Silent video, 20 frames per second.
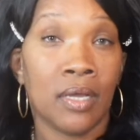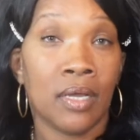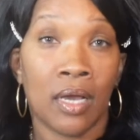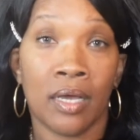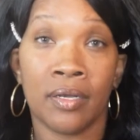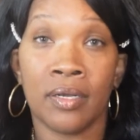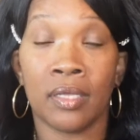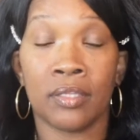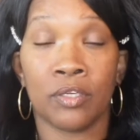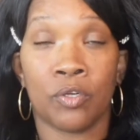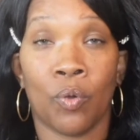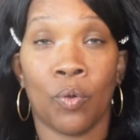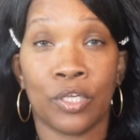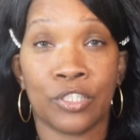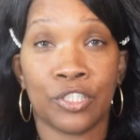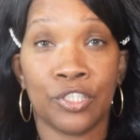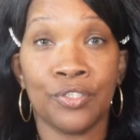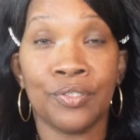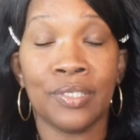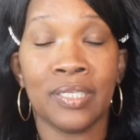Another
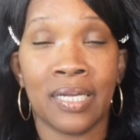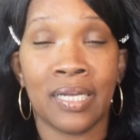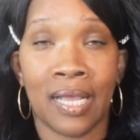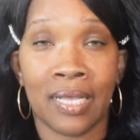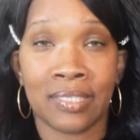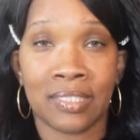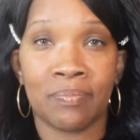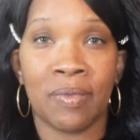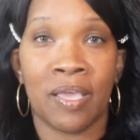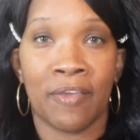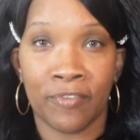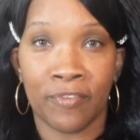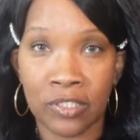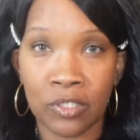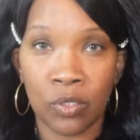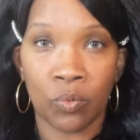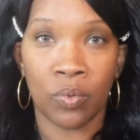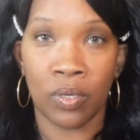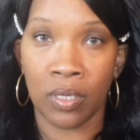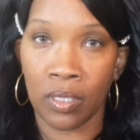question you need to ask them. If it's
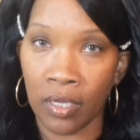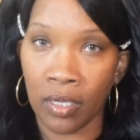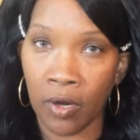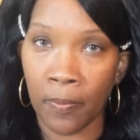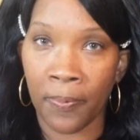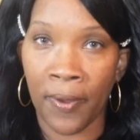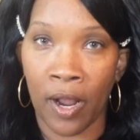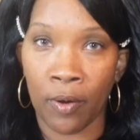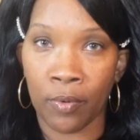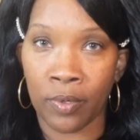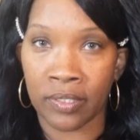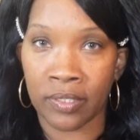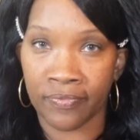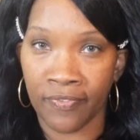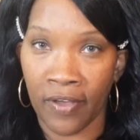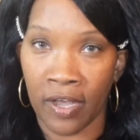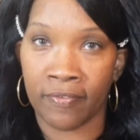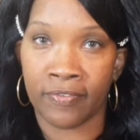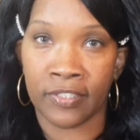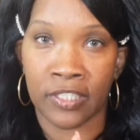a will or a power
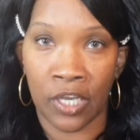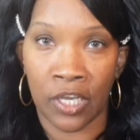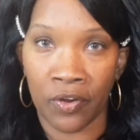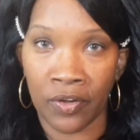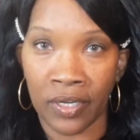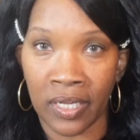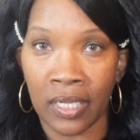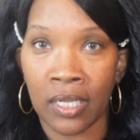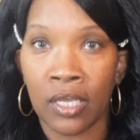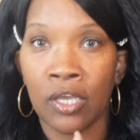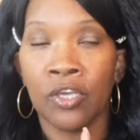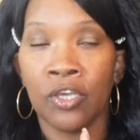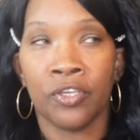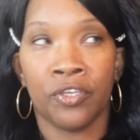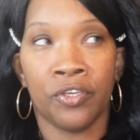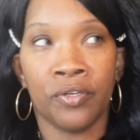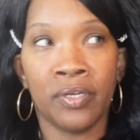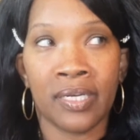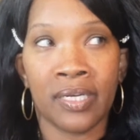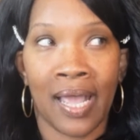of attorney,
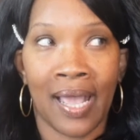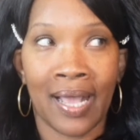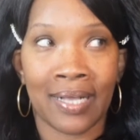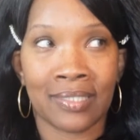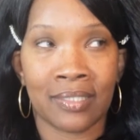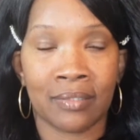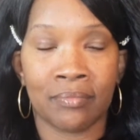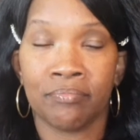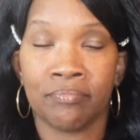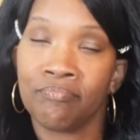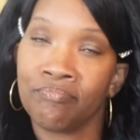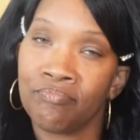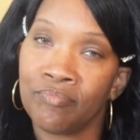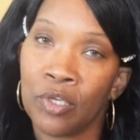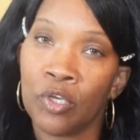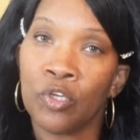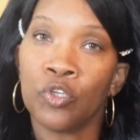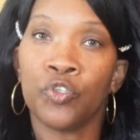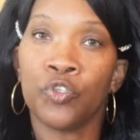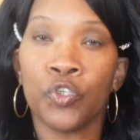you need to ask them,
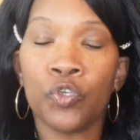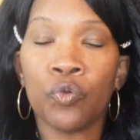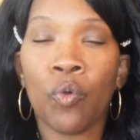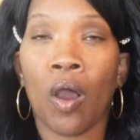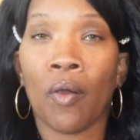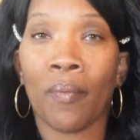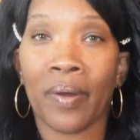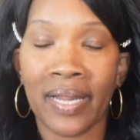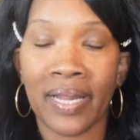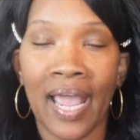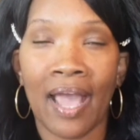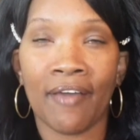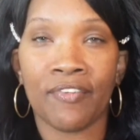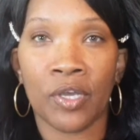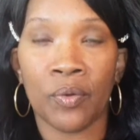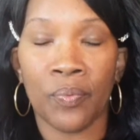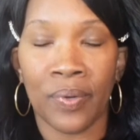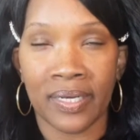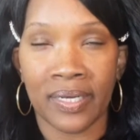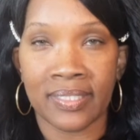do you already have
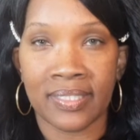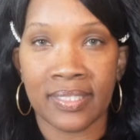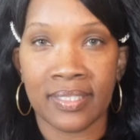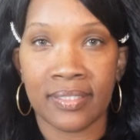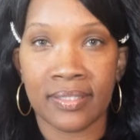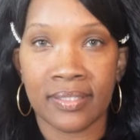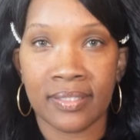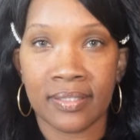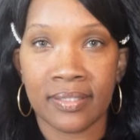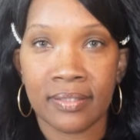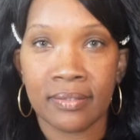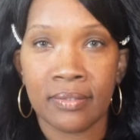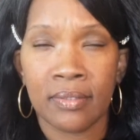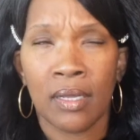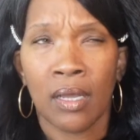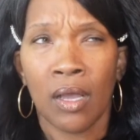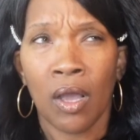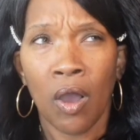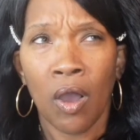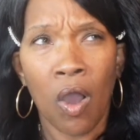your witnesses?
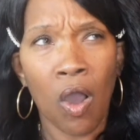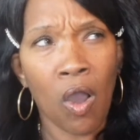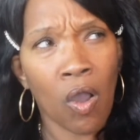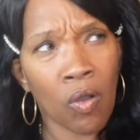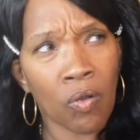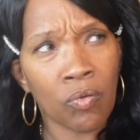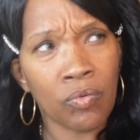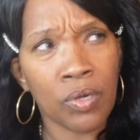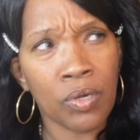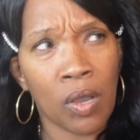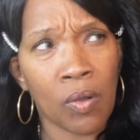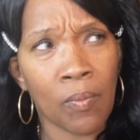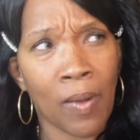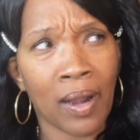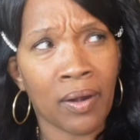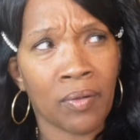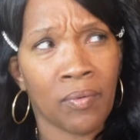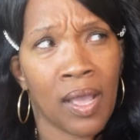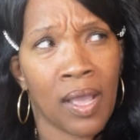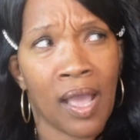Oh, no, I
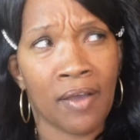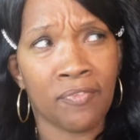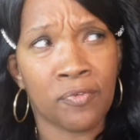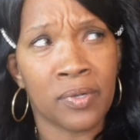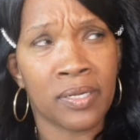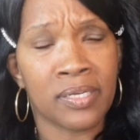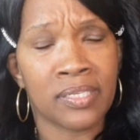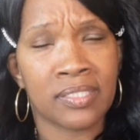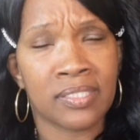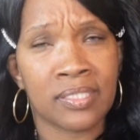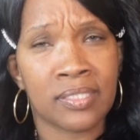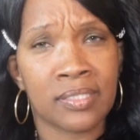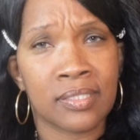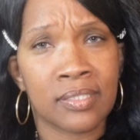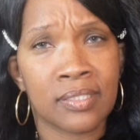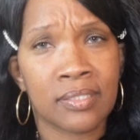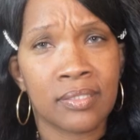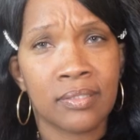don't have witnesses.